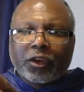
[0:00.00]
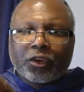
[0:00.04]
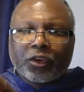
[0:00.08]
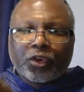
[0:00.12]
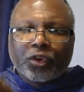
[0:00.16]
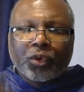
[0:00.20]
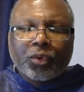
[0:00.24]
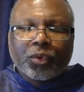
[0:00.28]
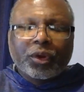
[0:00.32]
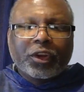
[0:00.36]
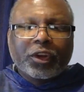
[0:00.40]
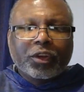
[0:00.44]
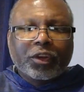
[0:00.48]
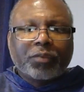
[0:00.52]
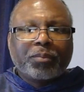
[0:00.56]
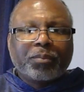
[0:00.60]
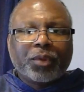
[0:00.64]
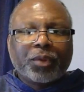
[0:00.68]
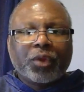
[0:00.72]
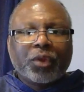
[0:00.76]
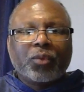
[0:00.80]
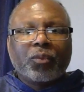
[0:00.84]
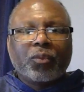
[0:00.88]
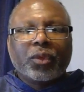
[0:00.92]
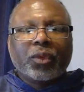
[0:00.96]
Do a
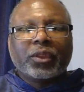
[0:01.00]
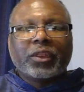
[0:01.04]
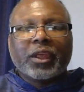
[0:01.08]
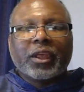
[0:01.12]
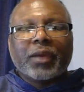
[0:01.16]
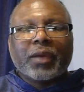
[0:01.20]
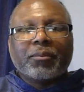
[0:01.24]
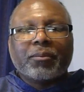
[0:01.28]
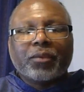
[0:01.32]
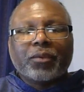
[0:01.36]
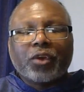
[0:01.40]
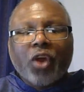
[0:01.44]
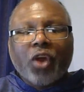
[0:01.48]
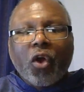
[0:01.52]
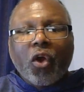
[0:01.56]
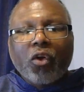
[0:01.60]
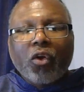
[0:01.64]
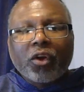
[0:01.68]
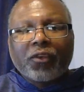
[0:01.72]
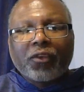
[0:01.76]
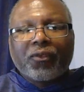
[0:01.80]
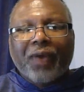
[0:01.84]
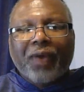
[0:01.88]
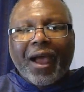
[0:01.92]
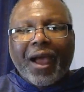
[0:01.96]
dispute with them,
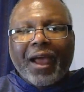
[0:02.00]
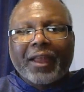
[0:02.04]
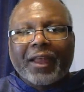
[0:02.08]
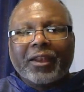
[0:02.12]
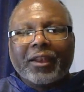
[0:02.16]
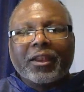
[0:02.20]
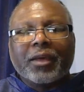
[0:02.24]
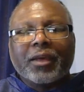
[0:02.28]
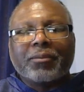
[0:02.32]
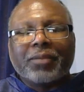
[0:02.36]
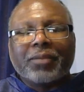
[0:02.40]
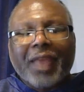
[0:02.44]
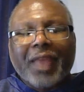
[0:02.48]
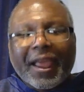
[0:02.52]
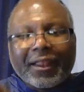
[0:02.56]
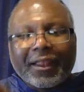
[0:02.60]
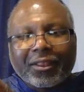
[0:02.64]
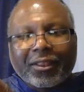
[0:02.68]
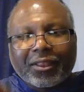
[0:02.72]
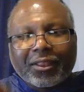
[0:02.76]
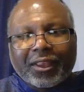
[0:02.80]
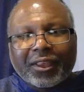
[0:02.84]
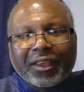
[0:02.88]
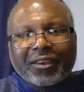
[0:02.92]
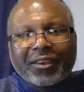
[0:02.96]
notifying them
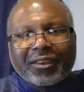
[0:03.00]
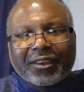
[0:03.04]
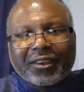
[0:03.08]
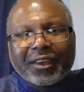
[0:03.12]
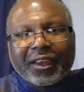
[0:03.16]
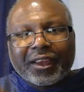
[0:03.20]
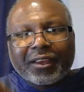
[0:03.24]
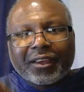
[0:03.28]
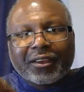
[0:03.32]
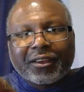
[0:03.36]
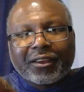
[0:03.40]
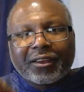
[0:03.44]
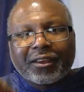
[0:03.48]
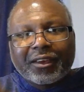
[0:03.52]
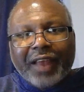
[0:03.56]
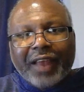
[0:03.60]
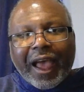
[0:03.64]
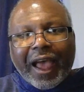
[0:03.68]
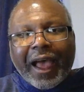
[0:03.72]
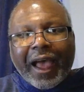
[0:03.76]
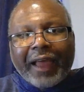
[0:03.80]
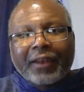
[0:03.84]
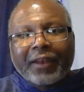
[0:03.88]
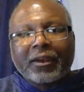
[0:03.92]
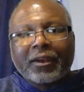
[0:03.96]
that this is
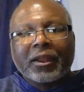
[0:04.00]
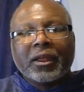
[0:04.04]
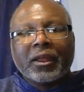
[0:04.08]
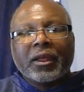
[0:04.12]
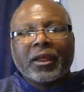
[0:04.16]
not